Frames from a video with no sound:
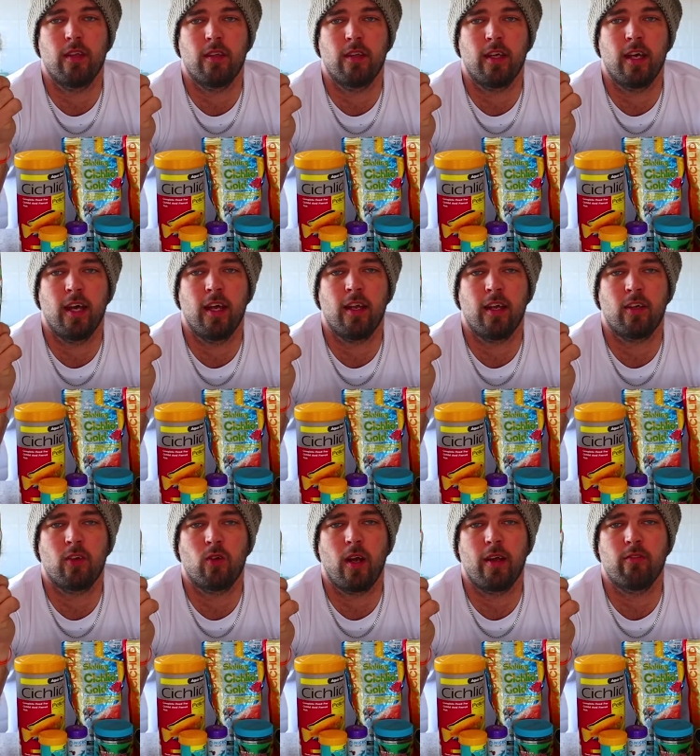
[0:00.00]
that
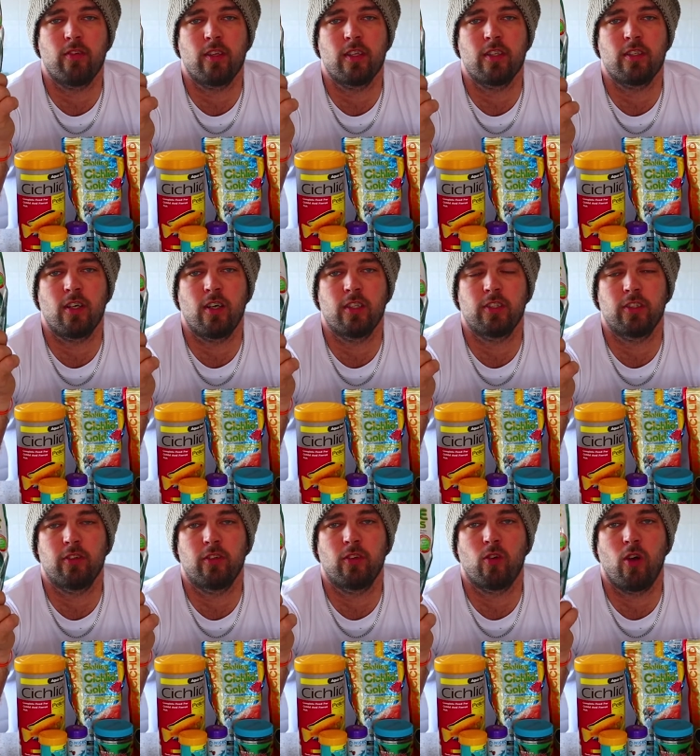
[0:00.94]
are great for the
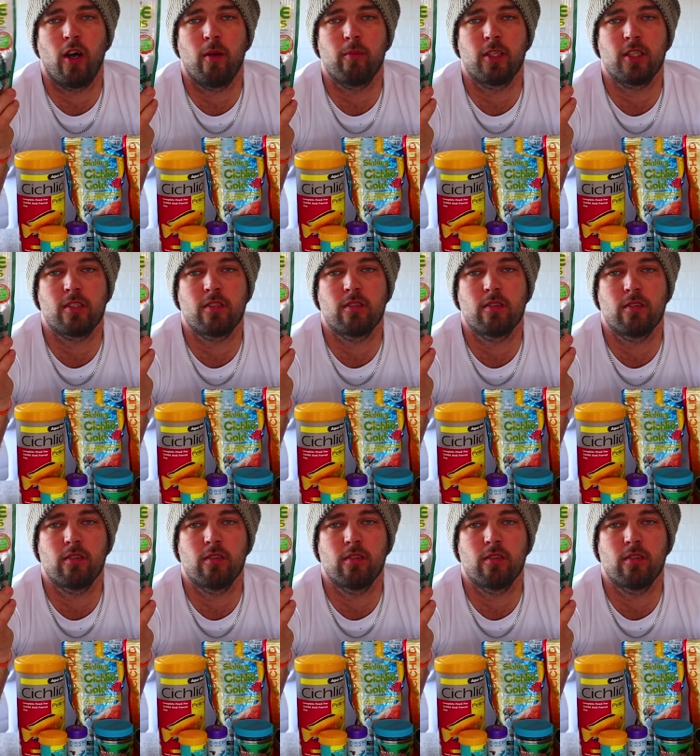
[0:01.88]
dietary requirements.